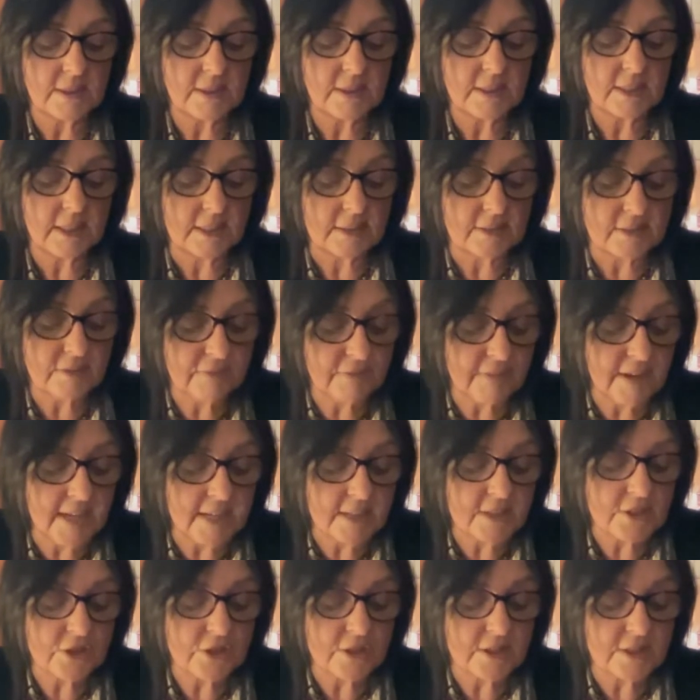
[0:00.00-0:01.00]
and it
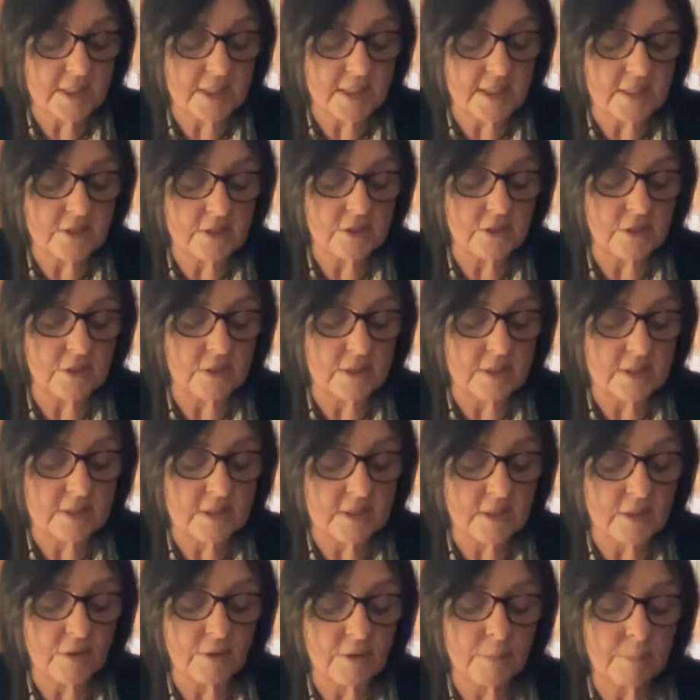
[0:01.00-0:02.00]
vanishes into the
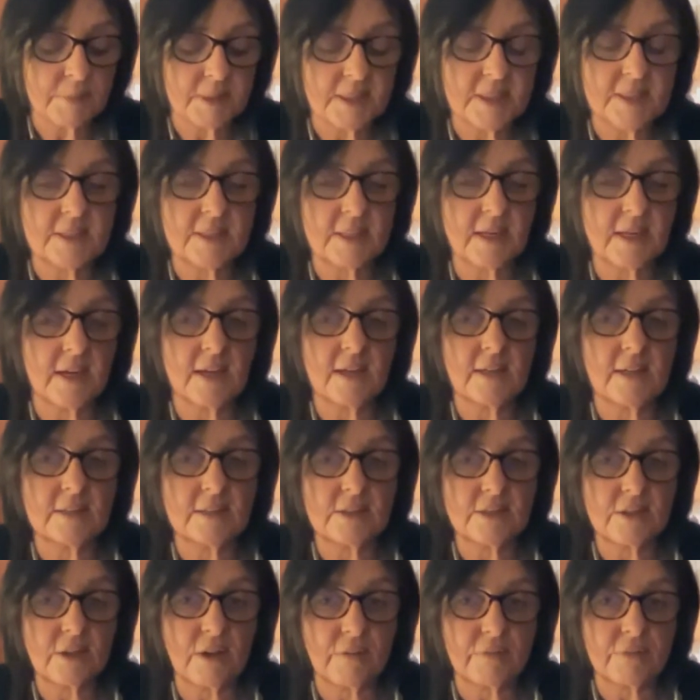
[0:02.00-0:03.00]
slurping
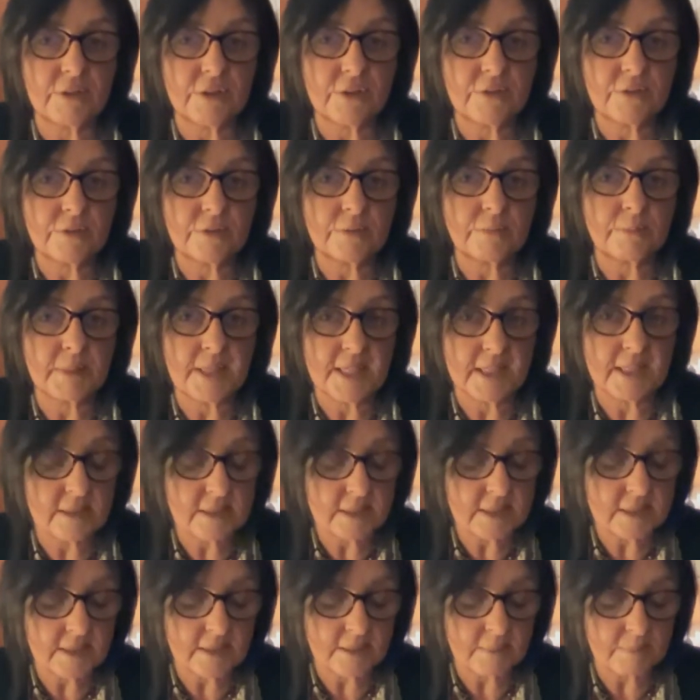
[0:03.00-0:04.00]
silence of another
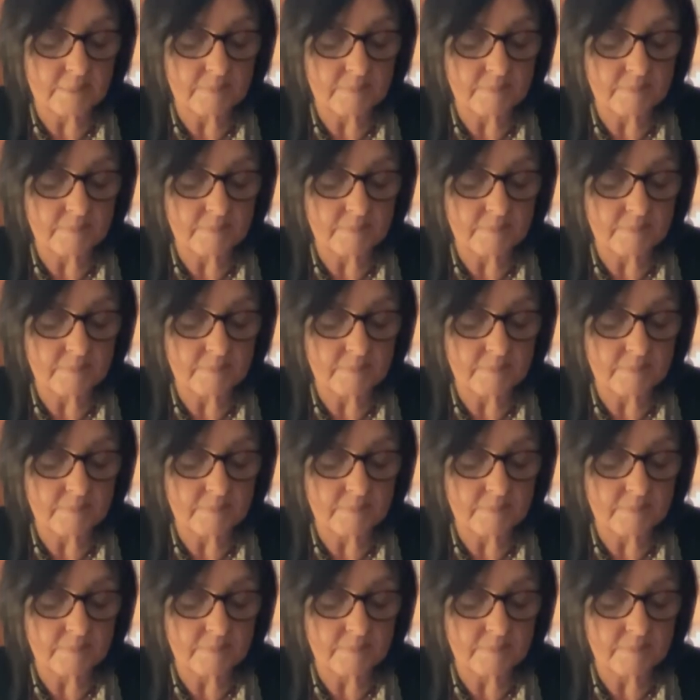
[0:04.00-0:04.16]
mealtime.